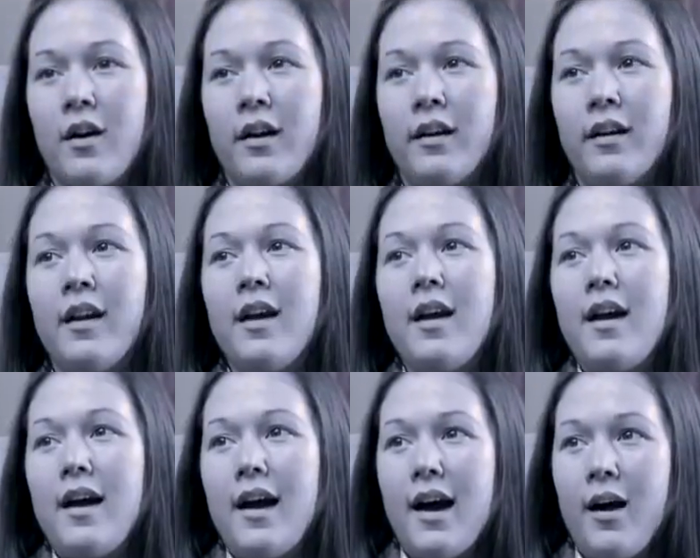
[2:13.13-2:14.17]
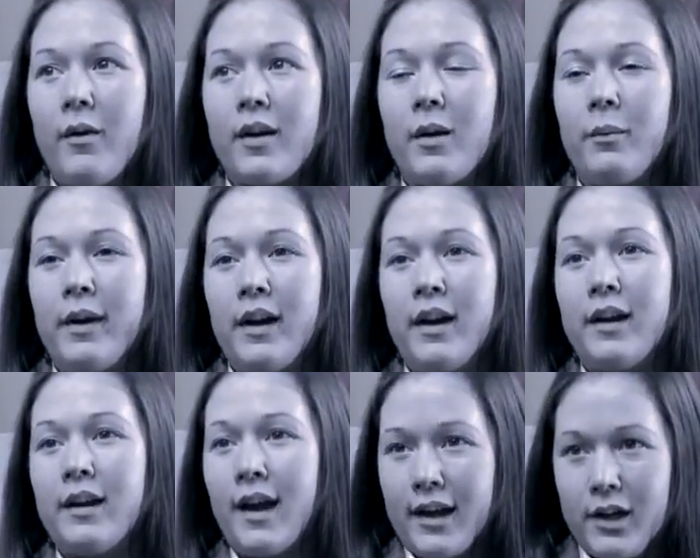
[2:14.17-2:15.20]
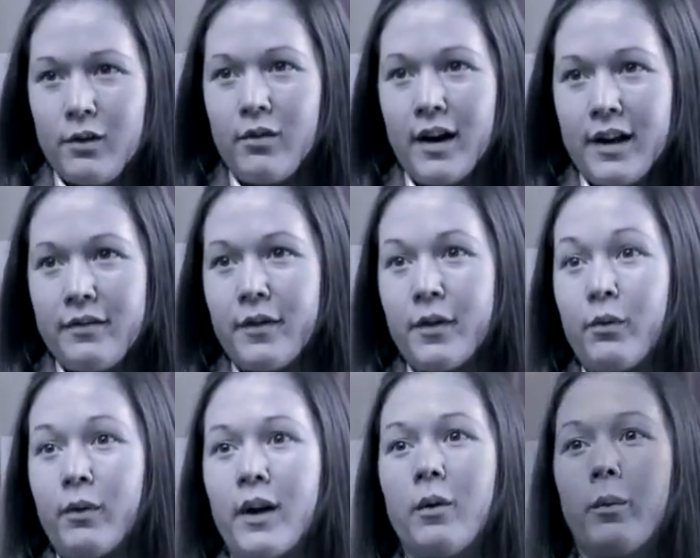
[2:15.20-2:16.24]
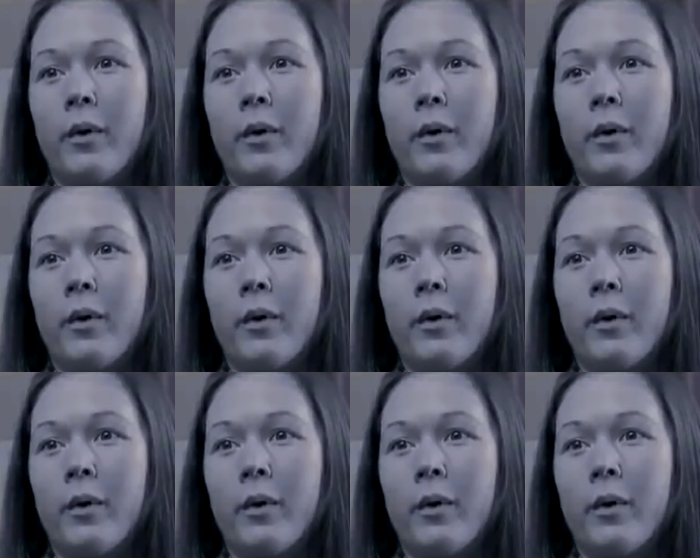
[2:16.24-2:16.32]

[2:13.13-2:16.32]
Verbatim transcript: on how can we get you ready for the real